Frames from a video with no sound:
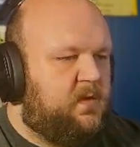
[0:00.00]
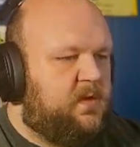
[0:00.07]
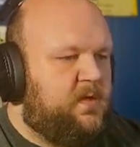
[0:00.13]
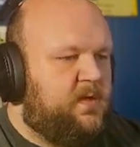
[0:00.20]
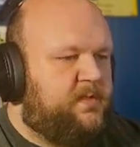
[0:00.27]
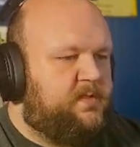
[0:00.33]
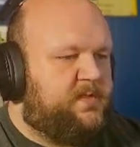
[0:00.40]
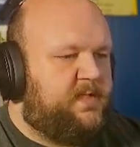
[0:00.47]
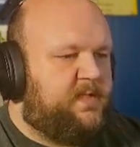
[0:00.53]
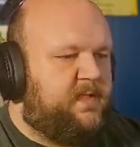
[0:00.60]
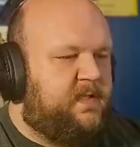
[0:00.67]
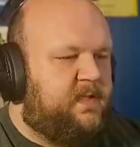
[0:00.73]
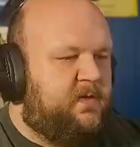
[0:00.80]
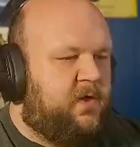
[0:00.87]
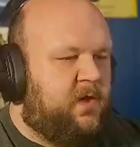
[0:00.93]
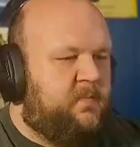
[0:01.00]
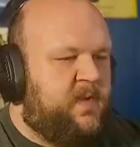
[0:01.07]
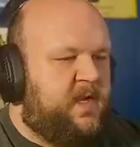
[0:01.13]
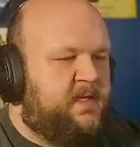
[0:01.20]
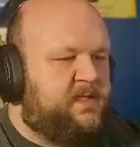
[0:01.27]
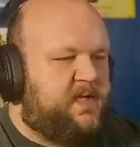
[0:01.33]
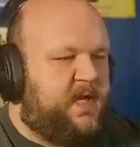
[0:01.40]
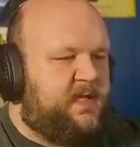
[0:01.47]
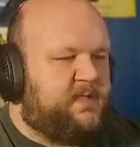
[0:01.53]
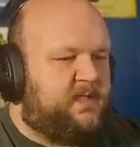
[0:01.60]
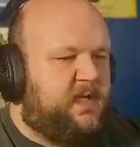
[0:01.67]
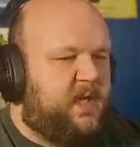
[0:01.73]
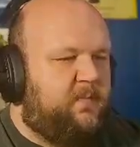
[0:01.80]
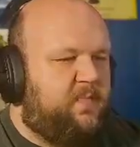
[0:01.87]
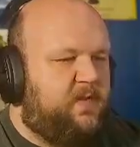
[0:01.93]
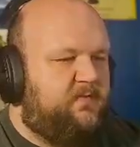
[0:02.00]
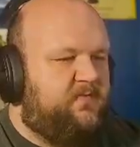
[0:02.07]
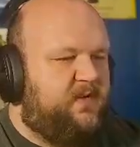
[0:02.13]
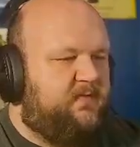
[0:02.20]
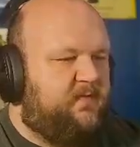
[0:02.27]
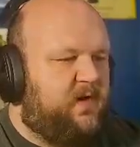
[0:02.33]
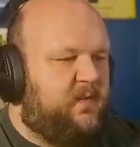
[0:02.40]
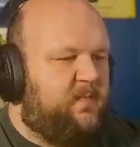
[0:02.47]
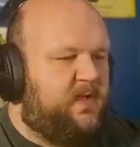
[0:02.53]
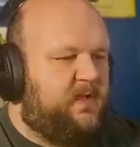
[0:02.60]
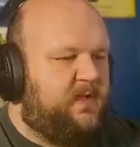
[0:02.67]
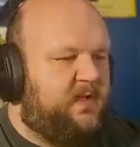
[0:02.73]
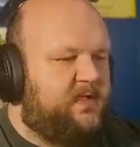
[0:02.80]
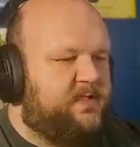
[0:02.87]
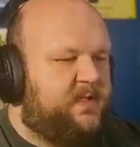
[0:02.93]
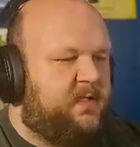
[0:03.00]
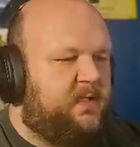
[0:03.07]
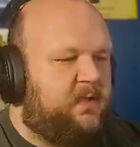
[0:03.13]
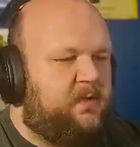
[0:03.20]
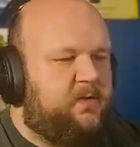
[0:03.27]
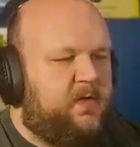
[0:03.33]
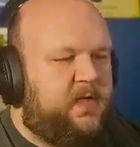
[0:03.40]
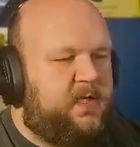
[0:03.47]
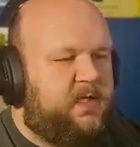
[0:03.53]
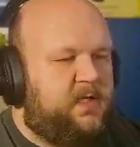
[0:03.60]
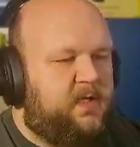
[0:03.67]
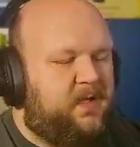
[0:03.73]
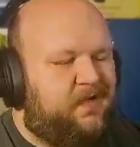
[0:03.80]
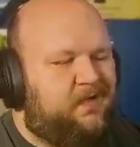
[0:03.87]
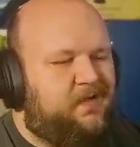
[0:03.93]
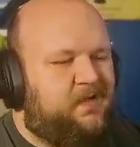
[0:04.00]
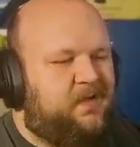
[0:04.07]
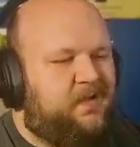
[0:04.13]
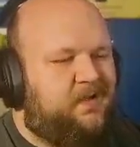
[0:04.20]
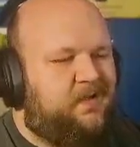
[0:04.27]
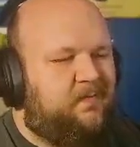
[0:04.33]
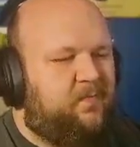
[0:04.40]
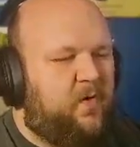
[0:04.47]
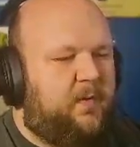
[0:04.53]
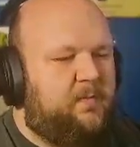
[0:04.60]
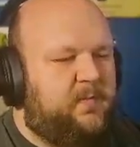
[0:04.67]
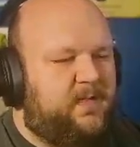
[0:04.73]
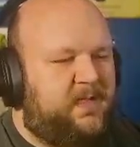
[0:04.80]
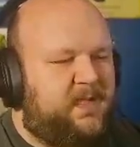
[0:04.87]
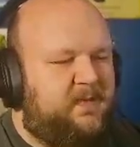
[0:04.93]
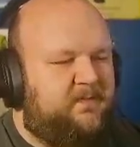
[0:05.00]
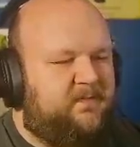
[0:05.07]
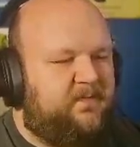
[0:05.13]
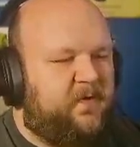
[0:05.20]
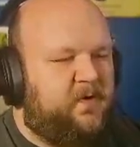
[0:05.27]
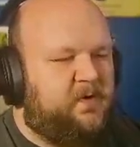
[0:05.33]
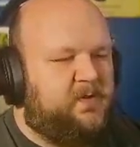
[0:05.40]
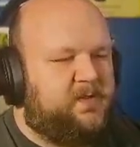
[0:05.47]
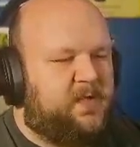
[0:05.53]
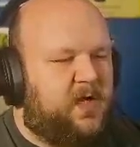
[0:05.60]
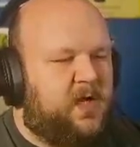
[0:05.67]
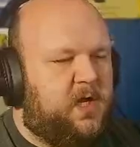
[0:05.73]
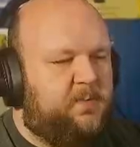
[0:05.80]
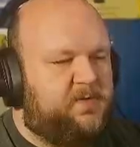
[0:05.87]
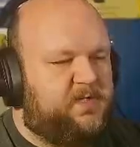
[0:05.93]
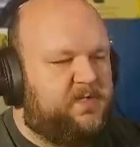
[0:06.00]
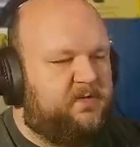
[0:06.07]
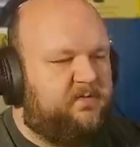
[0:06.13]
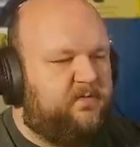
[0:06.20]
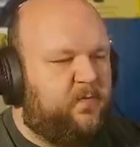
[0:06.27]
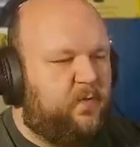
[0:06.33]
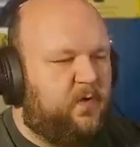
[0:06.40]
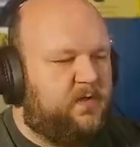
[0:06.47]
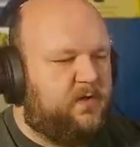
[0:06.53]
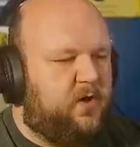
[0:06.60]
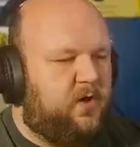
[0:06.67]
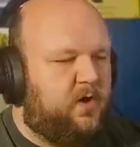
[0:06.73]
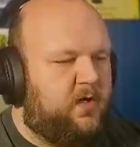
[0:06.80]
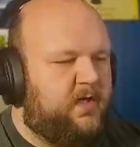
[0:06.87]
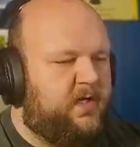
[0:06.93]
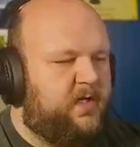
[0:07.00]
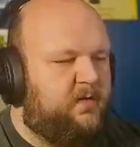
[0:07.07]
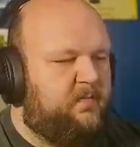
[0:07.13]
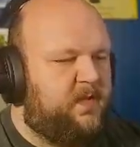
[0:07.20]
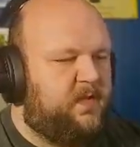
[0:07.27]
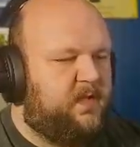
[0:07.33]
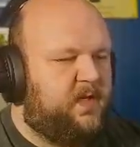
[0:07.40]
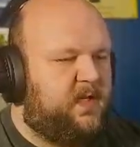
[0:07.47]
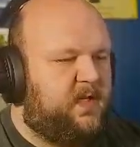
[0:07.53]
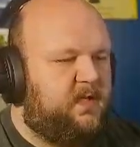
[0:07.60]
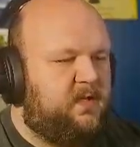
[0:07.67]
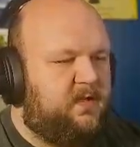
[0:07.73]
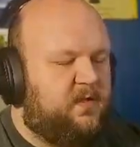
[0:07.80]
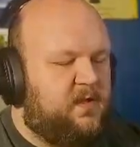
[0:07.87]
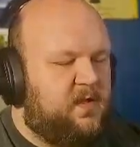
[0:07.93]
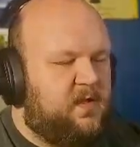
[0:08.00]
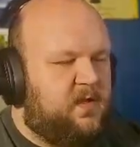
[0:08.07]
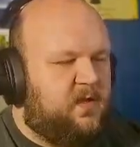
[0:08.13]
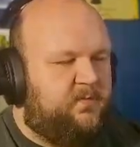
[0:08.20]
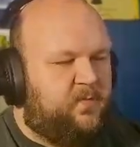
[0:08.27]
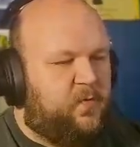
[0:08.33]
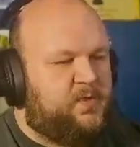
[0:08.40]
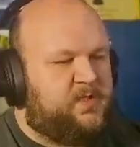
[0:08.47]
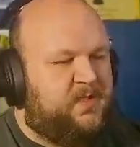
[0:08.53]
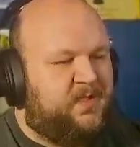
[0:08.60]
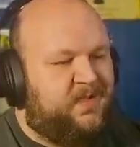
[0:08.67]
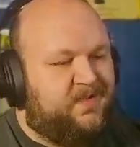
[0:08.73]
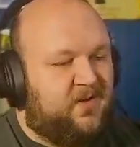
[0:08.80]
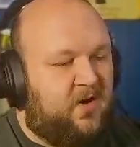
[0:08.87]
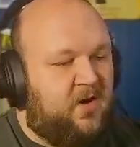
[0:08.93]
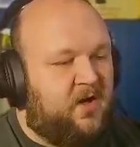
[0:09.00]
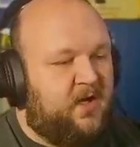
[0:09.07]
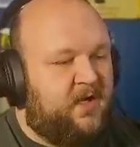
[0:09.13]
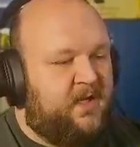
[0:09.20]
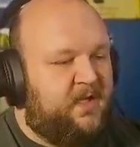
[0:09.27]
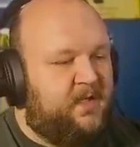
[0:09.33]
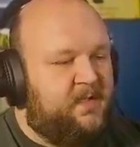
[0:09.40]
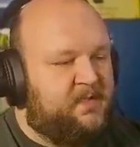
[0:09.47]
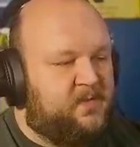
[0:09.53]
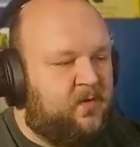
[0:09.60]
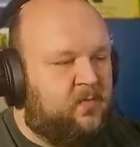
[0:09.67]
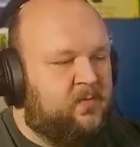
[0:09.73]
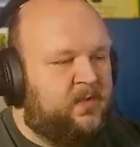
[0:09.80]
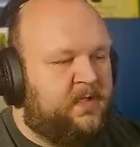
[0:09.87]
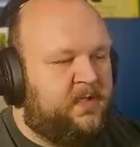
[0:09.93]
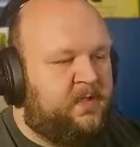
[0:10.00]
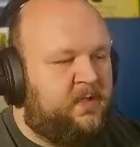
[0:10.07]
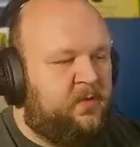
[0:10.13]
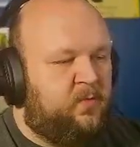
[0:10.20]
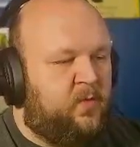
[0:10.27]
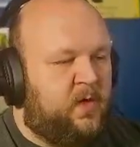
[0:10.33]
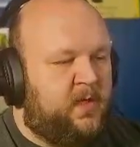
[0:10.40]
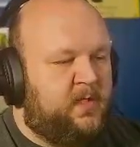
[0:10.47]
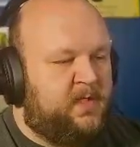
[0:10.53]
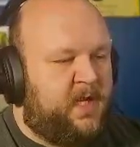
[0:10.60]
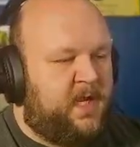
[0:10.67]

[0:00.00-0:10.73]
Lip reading: You can see that the Dark Mage has a couple of different abilities, including probably the first option for a targeted ability. Unfortunately, the targeting is only do you want it to